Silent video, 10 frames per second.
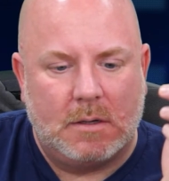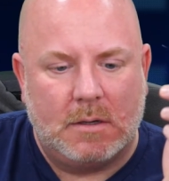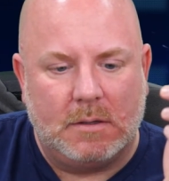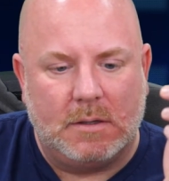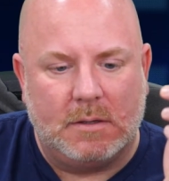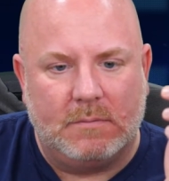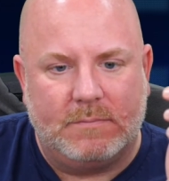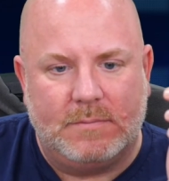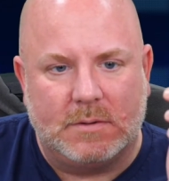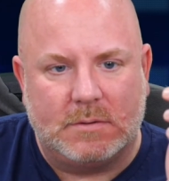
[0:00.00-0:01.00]
And then
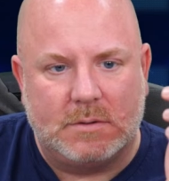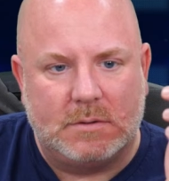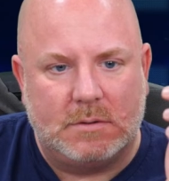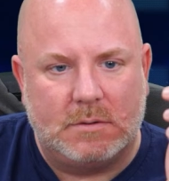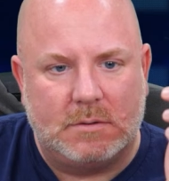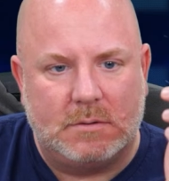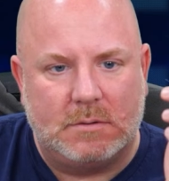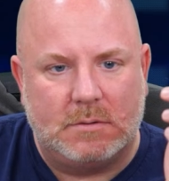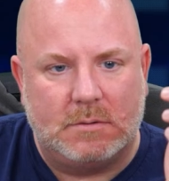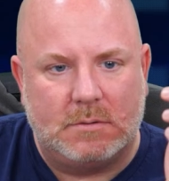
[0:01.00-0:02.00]

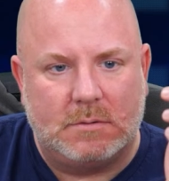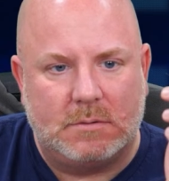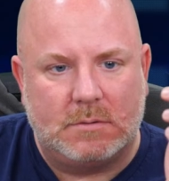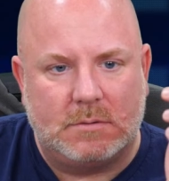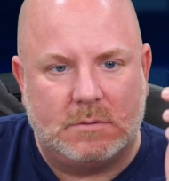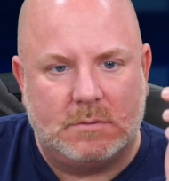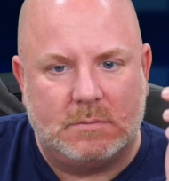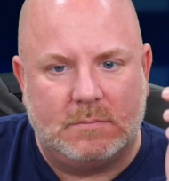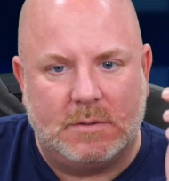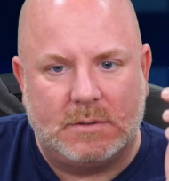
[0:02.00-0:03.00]
filters.
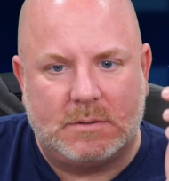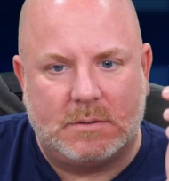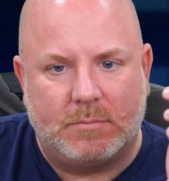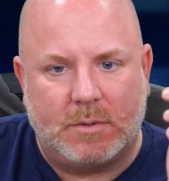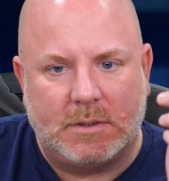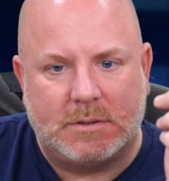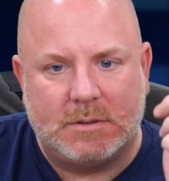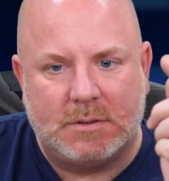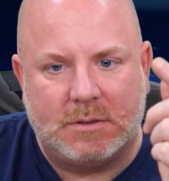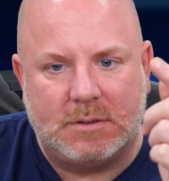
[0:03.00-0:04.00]
This
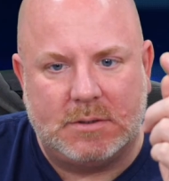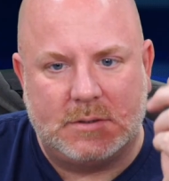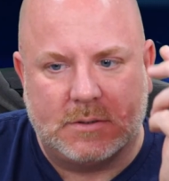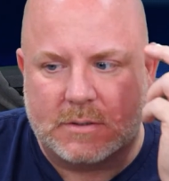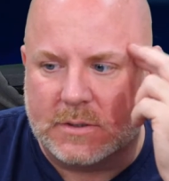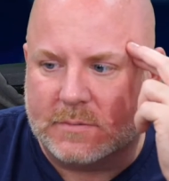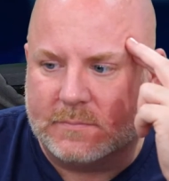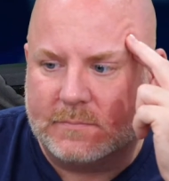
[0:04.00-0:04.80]
suppression is okay.